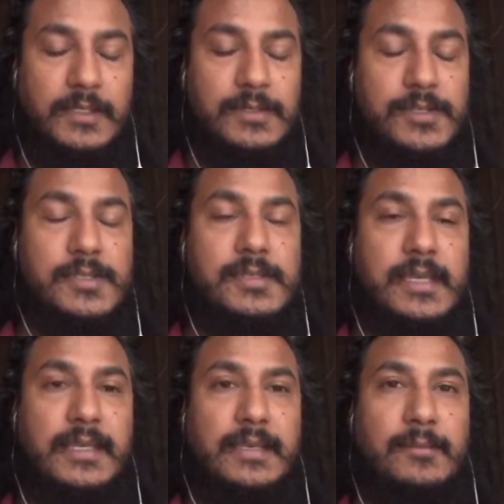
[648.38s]
just
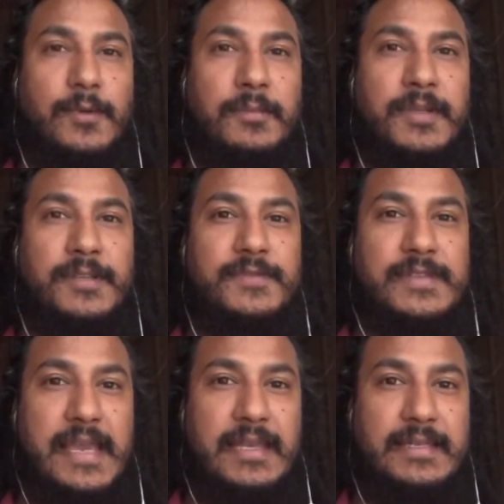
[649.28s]
taking a moment of
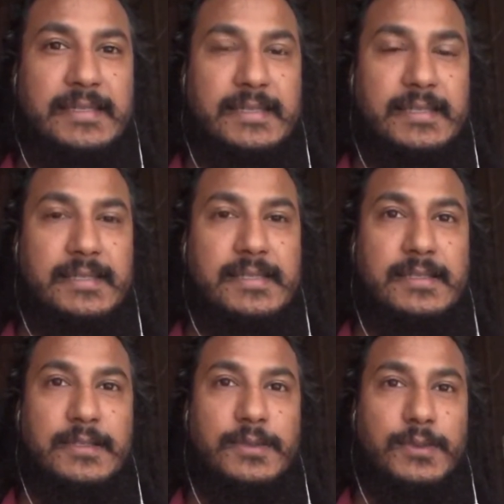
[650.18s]
silence,
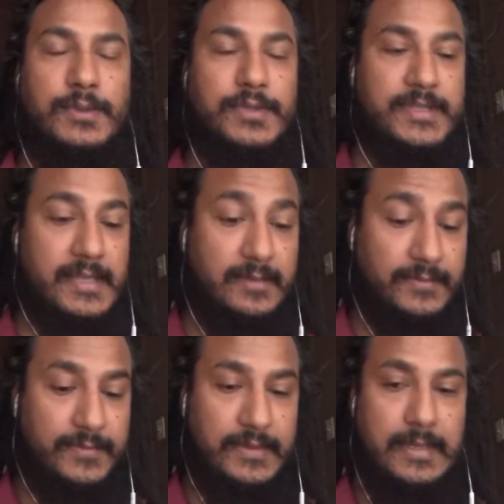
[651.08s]
listening to yourself.
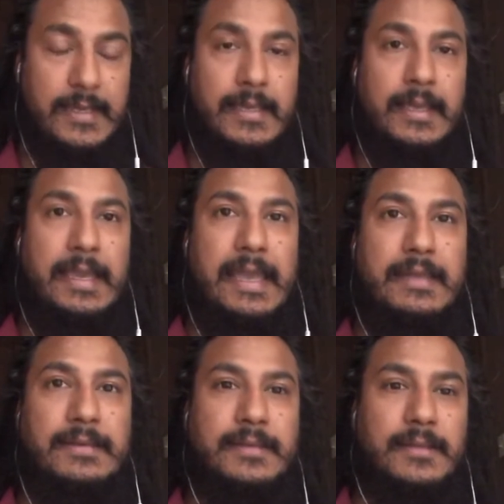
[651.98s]

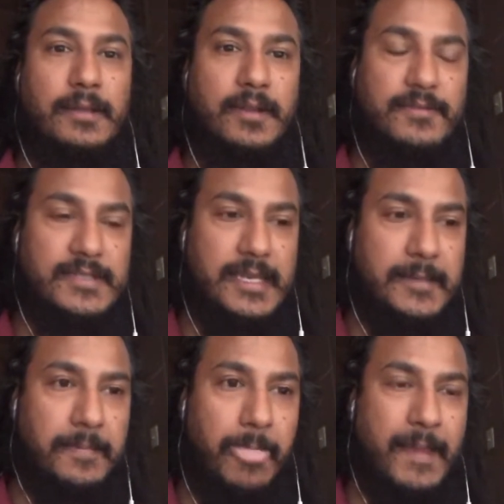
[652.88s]
And a lot of
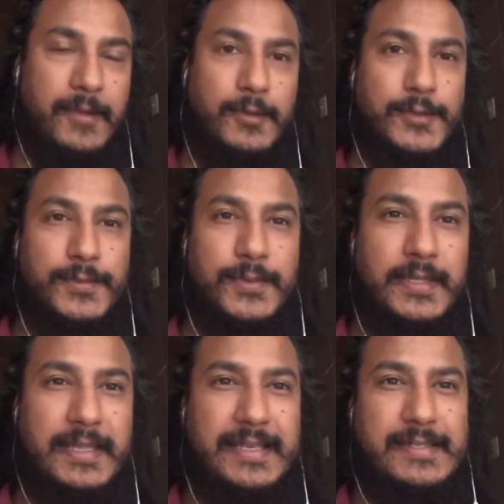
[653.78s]
time I also
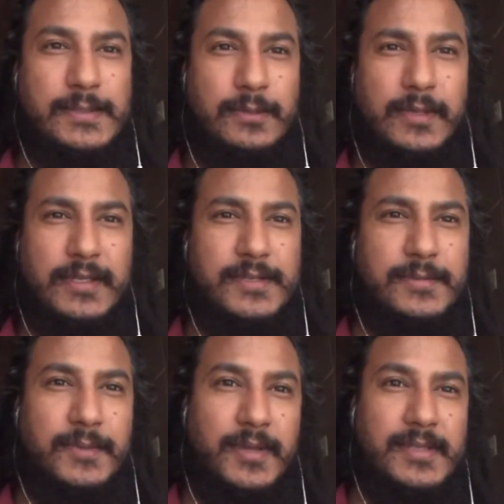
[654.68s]
realized to connect your
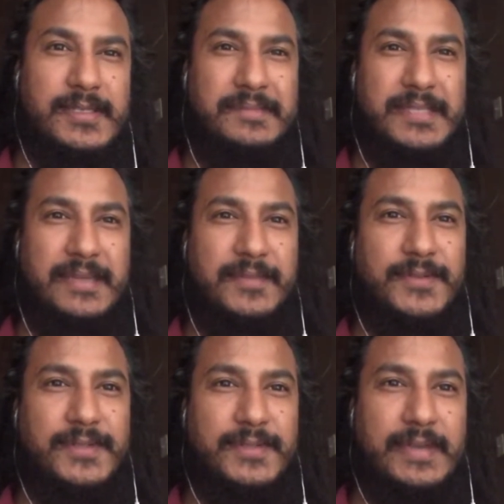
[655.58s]
body, sometimes
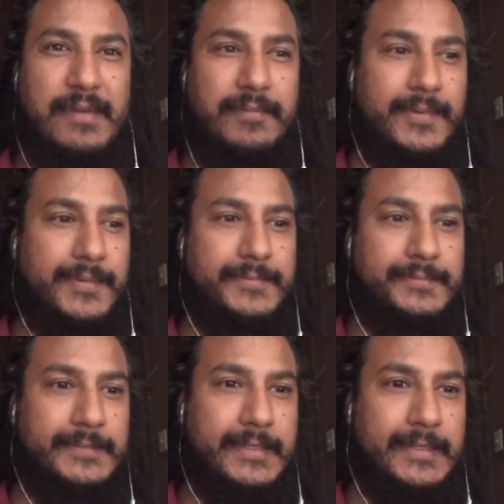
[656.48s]
you need to have a
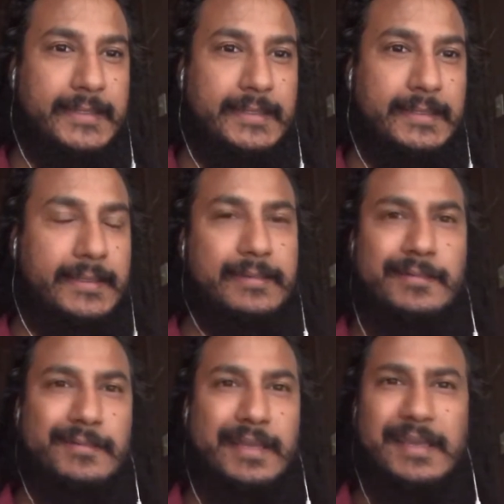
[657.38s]

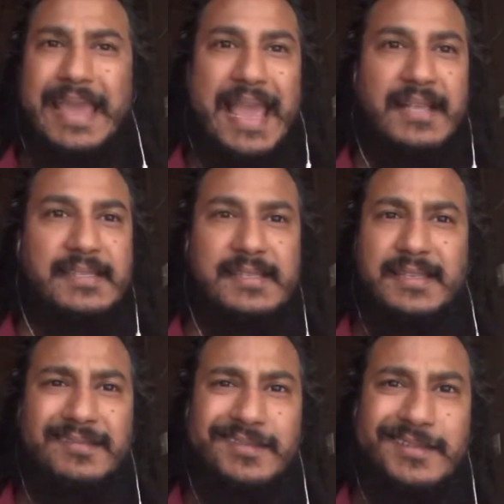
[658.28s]
either like
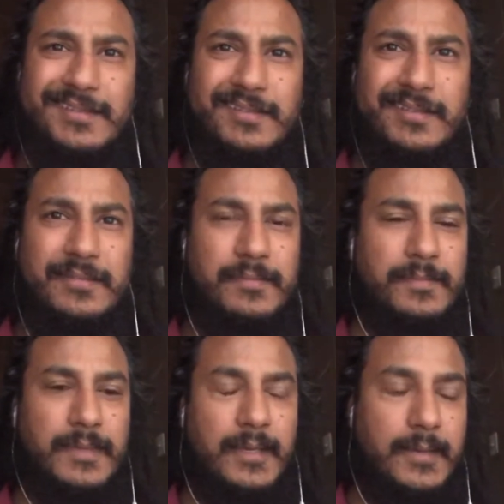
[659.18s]
accident.
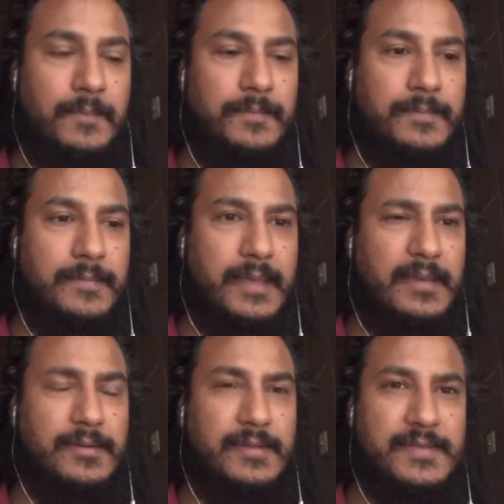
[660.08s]
um, I
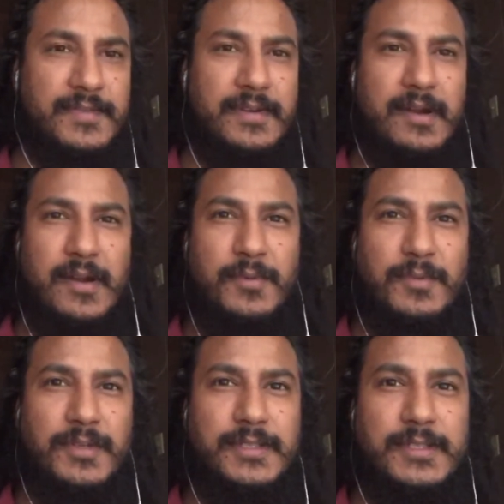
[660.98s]
know it's a very hard
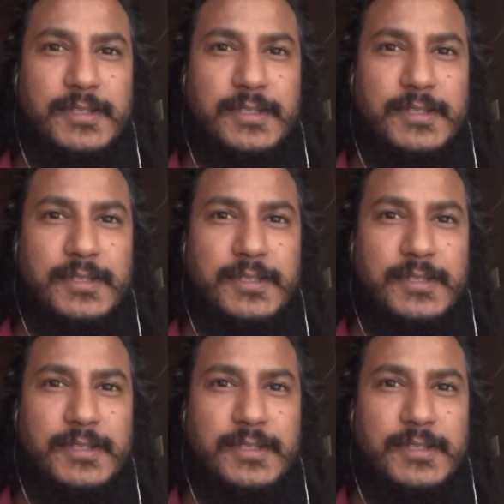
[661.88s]
word